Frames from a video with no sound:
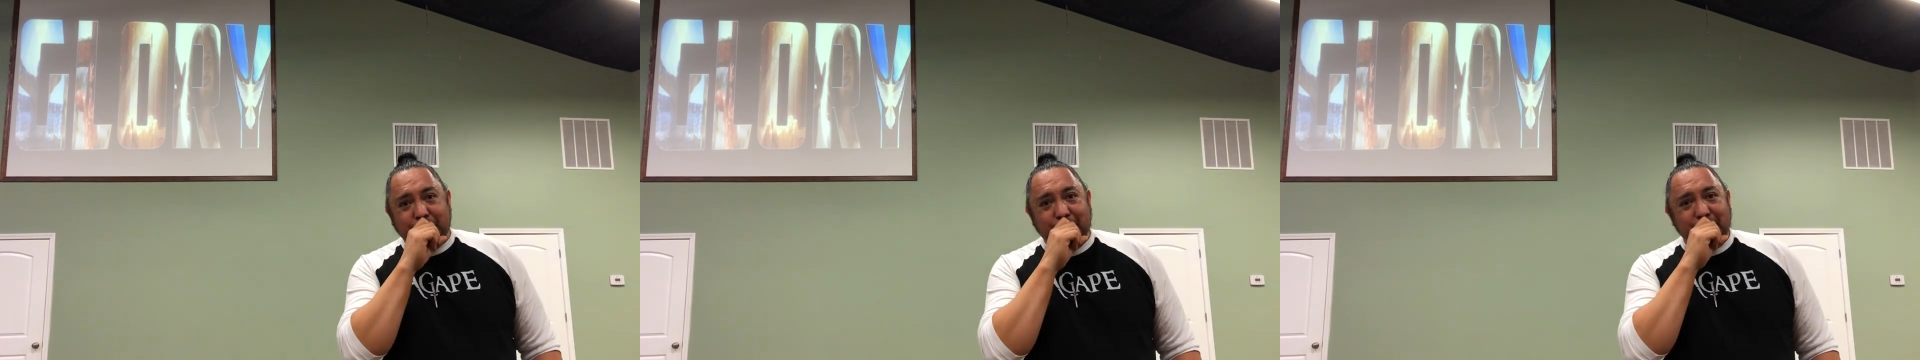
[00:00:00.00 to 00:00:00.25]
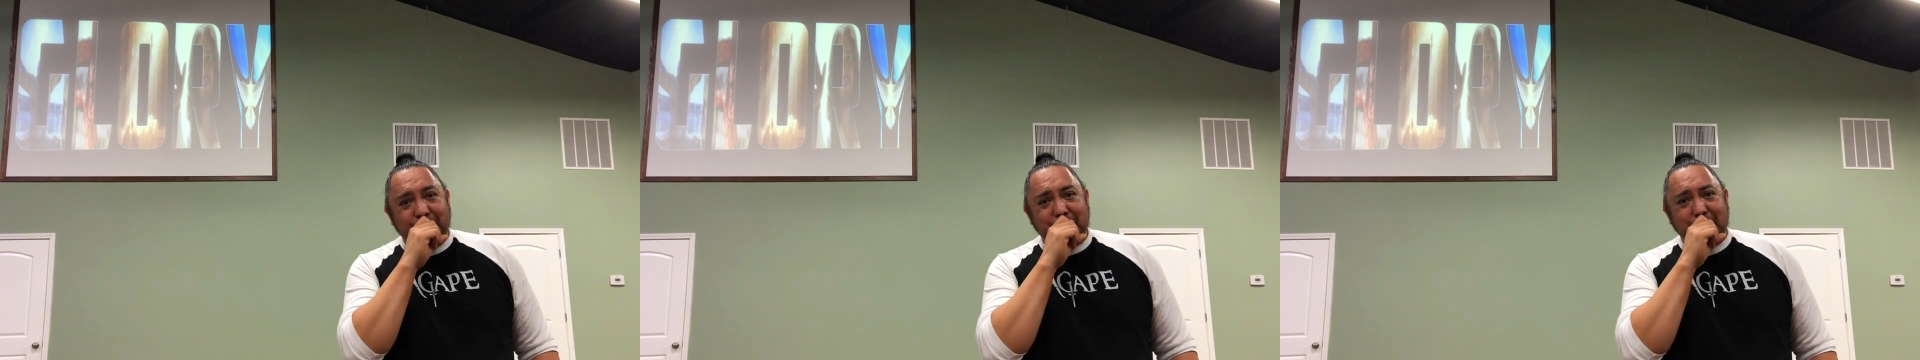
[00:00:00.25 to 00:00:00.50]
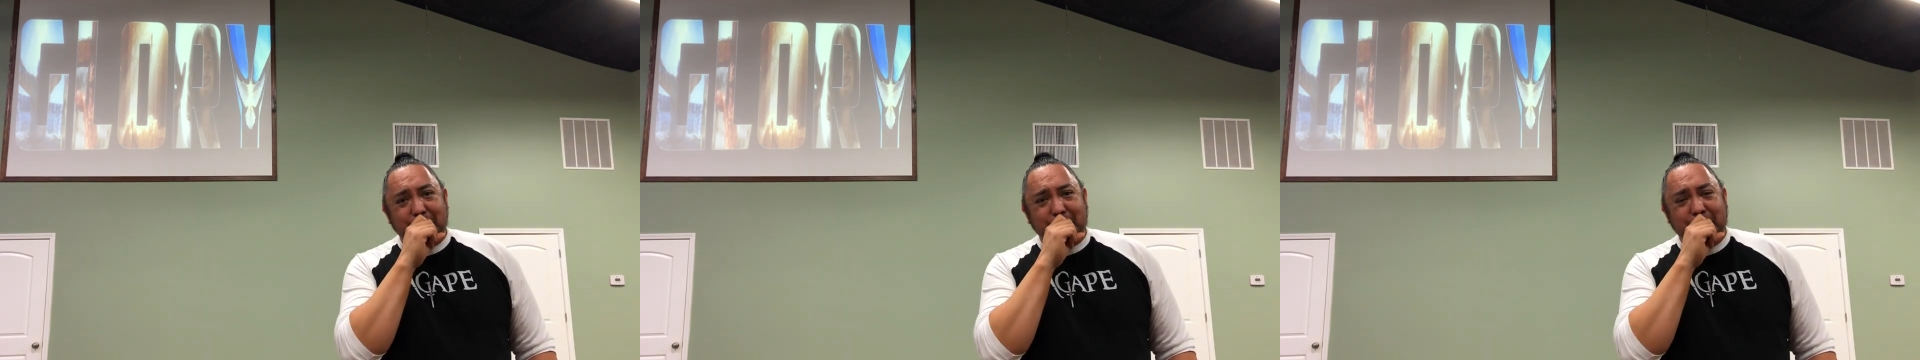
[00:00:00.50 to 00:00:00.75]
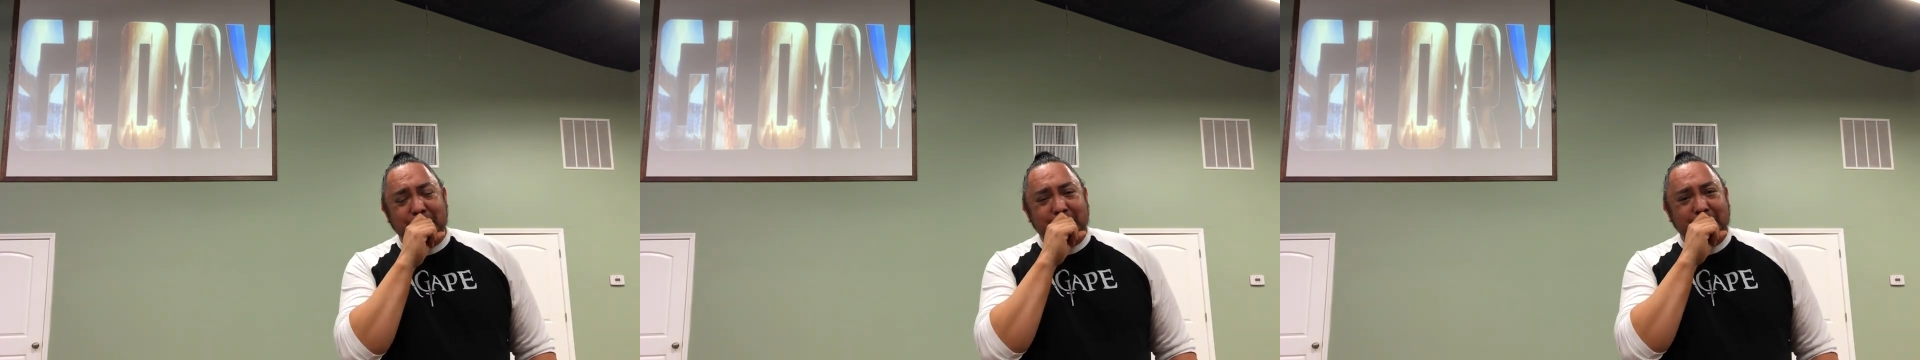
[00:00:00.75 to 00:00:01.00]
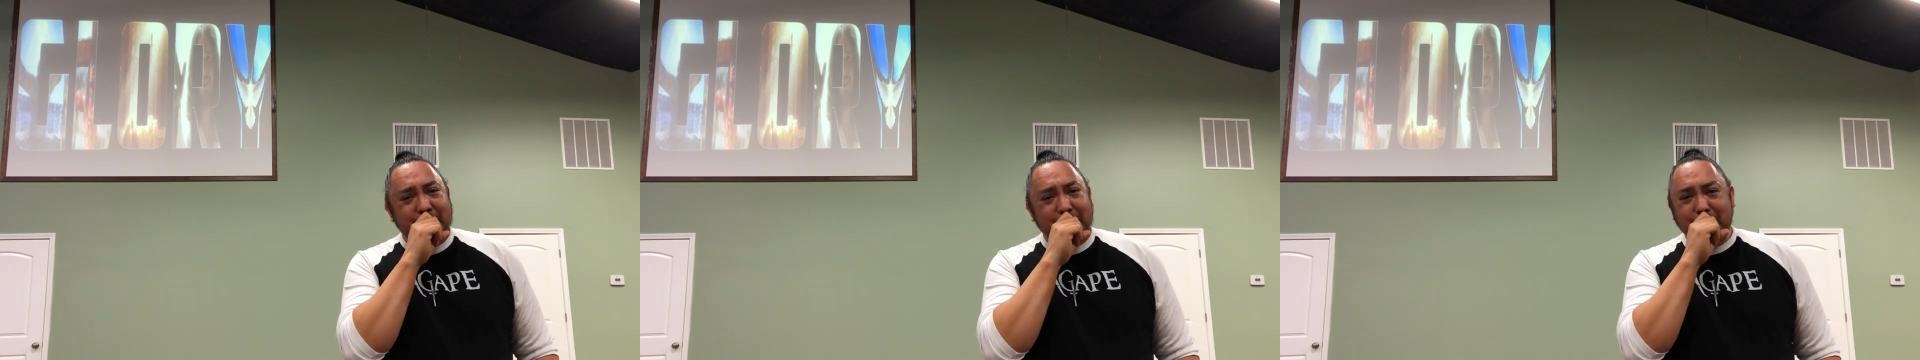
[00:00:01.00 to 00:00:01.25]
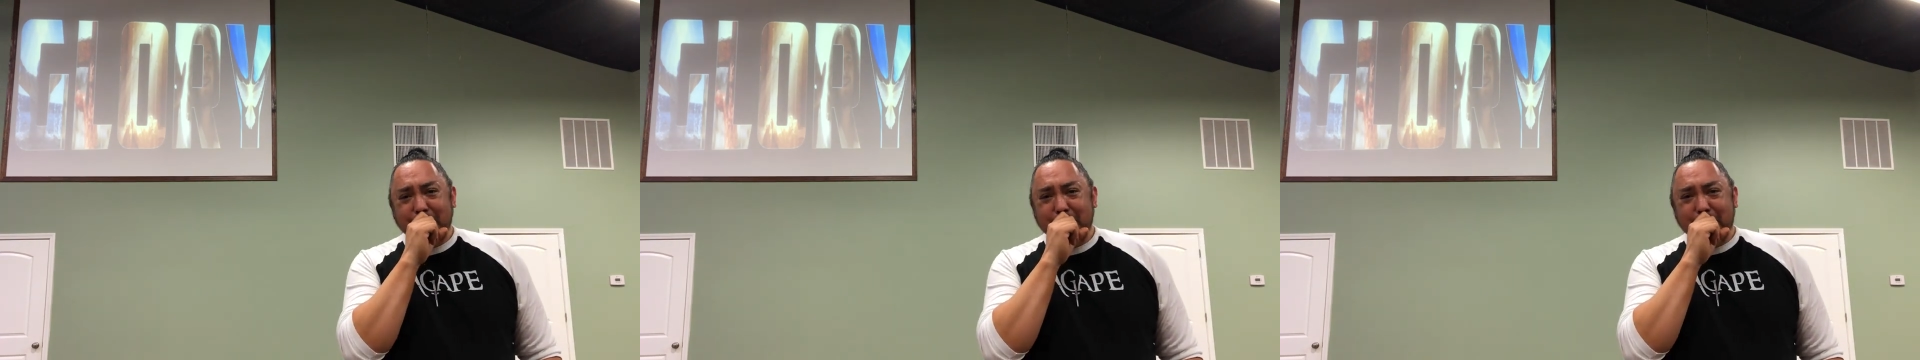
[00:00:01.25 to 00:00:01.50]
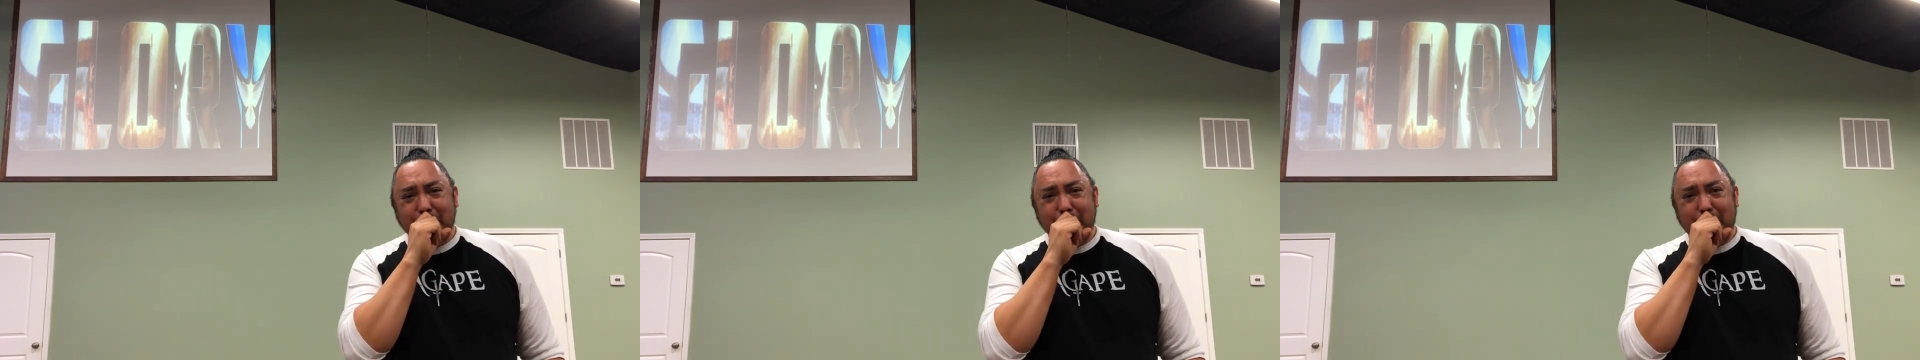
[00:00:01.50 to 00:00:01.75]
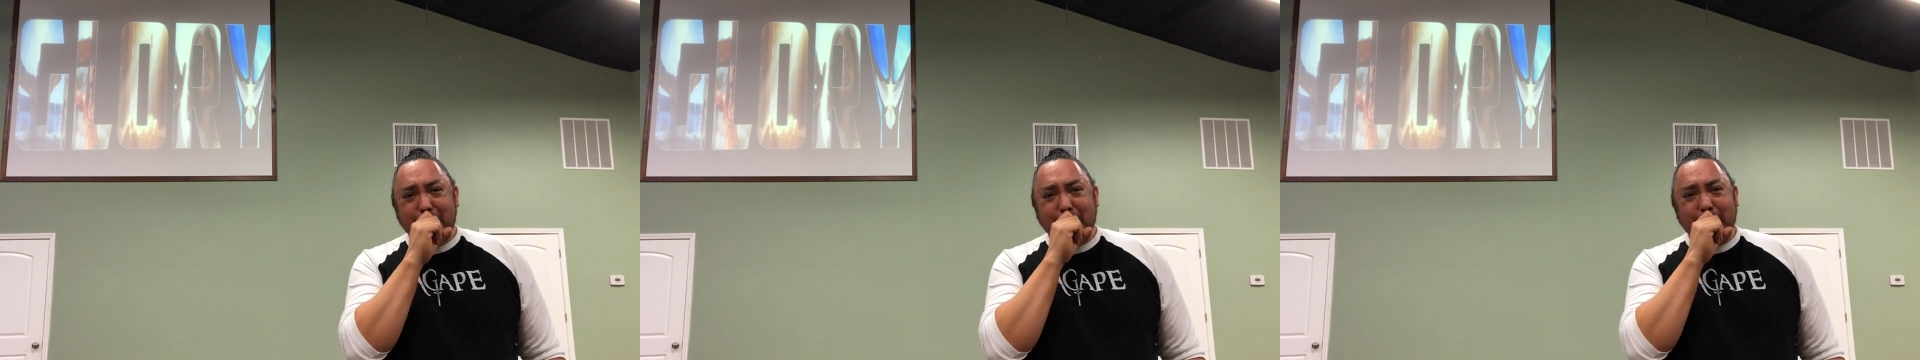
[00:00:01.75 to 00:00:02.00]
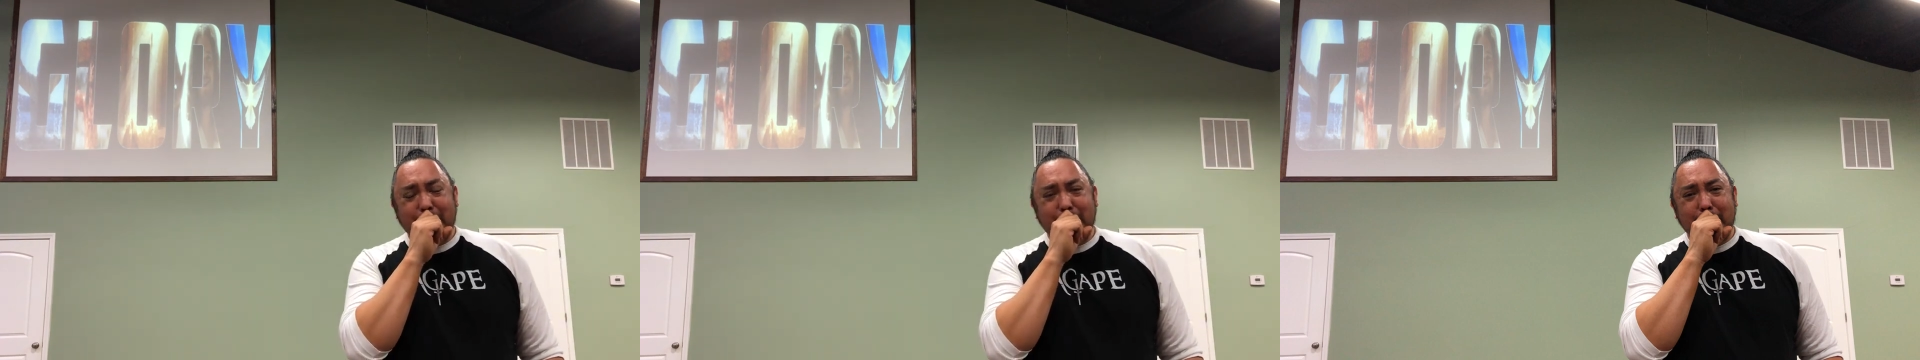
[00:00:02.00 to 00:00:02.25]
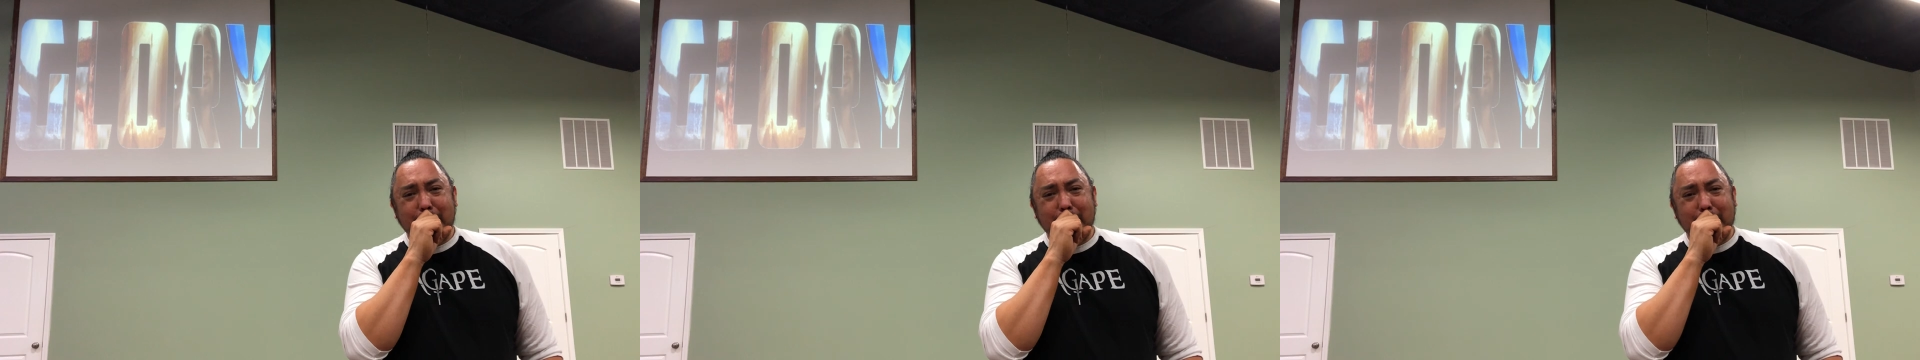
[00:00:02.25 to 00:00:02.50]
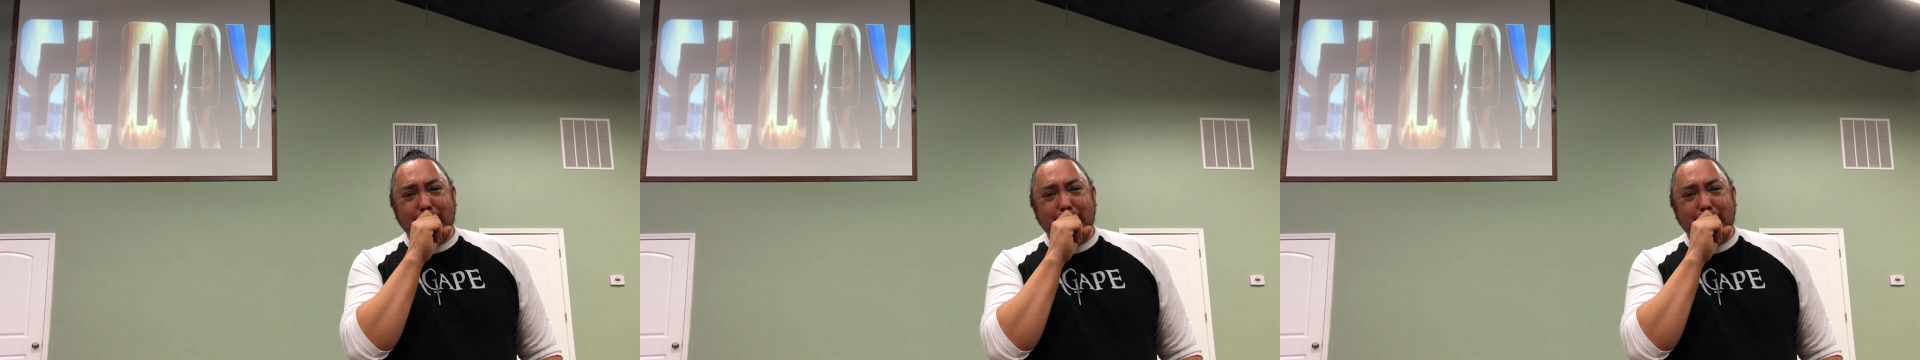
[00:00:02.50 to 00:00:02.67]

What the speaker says: Nothing is said.